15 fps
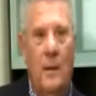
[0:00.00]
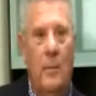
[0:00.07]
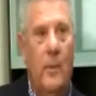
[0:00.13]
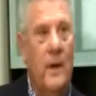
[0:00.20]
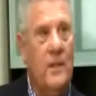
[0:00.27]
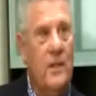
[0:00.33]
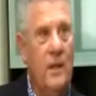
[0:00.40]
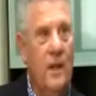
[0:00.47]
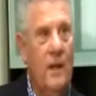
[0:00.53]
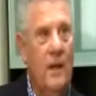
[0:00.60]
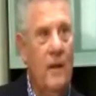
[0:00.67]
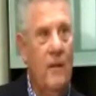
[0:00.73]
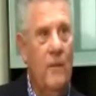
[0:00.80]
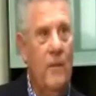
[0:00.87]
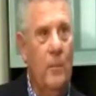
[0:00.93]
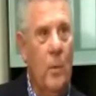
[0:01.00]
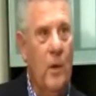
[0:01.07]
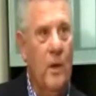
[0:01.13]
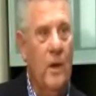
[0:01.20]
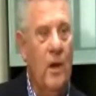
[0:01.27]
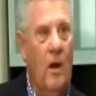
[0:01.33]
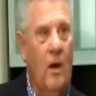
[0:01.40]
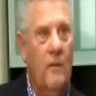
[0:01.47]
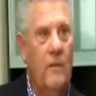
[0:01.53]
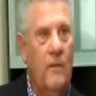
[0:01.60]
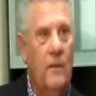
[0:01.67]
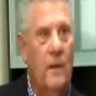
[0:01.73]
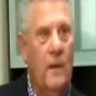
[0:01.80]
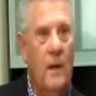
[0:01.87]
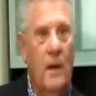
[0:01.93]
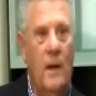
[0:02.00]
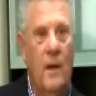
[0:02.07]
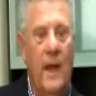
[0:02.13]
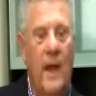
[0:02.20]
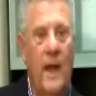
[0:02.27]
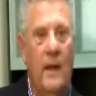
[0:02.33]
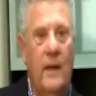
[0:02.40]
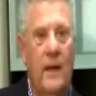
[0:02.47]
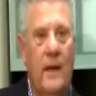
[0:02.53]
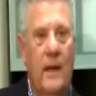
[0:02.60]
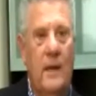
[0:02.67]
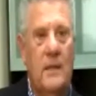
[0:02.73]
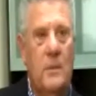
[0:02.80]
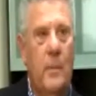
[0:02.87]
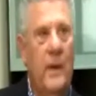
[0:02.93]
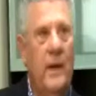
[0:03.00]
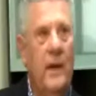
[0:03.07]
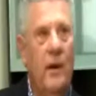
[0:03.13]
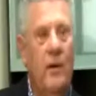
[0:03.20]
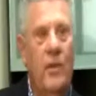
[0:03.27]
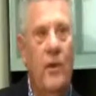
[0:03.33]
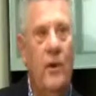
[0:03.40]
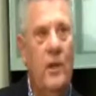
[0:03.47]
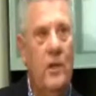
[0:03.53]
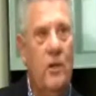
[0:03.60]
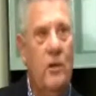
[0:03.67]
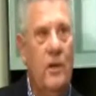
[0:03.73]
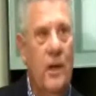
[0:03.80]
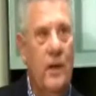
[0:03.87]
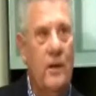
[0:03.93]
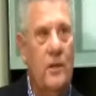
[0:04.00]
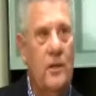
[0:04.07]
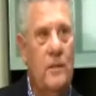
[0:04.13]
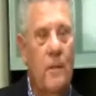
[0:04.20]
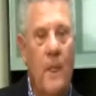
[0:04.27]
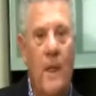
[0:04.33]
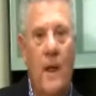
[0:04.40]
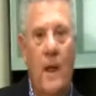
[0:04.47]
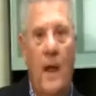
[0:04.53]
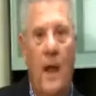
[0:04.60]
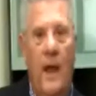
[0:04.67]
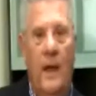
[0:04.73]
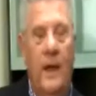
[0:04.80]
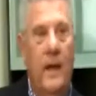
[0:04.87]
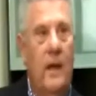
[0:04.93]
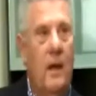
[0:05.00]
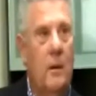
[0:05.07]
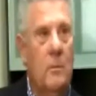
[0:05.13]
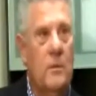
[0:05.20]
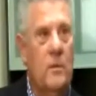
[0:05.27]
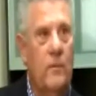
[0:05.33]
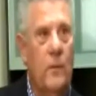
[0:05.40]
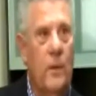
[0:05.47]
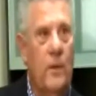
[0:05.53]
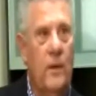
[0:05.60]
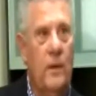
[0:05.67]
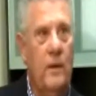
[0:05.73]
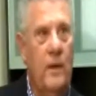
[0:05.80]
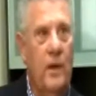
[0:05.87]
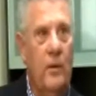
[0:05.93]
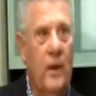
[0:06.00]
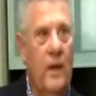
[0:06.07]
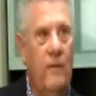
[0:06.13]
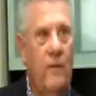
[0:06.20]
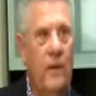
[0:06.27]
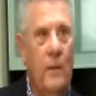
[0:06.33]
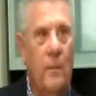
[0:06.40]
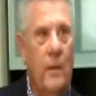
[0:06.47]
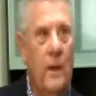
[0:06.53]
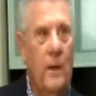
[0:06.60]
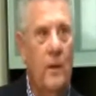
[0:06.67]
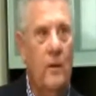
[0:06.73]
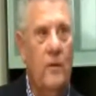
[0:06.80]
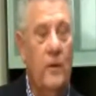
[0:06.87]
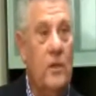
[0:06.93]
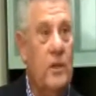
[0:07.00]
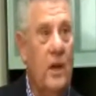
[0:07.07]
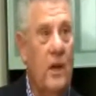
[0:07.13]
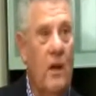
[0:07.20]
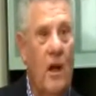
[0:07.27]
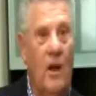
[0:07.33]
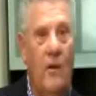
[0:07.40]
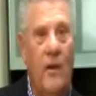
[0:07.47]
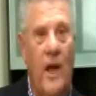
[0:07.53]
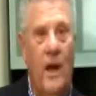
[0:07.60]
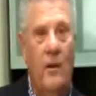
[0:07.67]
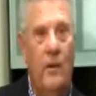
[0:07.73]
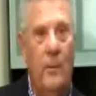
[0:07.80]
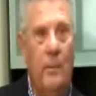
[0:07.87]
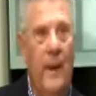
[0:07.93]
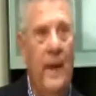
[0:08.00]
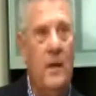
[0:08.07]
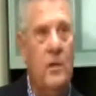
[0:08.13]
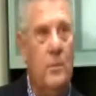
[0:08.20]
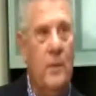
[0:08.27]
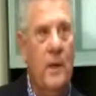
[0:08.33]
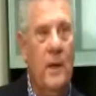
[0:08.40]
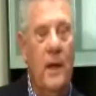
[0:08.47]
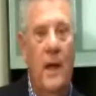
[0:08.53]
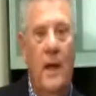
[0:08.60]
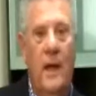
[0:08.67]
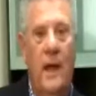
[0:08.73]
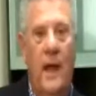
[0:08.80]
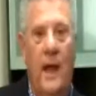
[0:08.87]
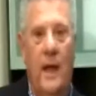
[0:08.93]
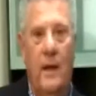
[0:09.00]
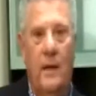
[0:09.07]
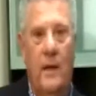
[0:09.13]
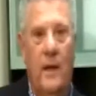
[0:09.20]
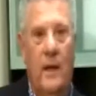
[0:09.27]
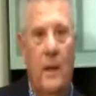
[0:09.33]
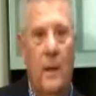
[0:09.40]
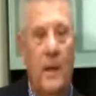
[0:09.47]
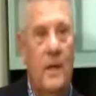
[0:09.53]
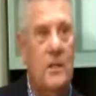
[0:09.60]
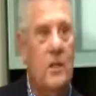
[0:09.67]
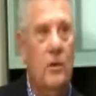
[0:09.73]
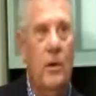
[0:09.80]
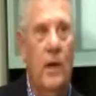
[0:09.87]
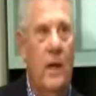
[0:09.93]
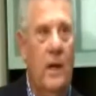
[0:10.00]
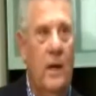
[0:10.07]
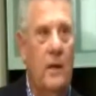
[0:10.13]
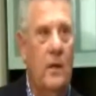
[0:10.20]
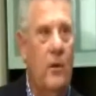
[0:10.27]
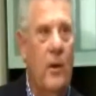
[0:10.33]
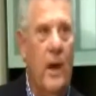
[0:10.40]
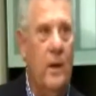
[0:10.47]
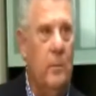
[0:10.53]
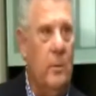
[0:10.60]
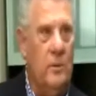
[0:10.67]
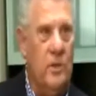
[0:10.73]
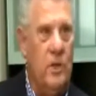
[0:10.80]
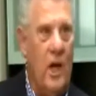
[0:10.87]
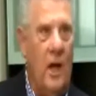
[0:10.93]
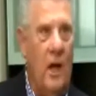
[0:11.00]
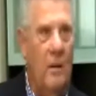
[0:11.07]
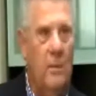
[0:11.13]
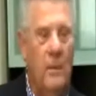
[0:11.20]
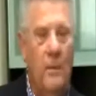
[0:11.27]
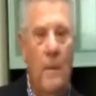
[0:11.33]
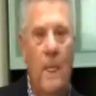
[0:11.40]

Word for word: president of the Morton Golf, and he has been here 32 years. And he comes with a degree from University of Colorado in management and is doing an incredible job.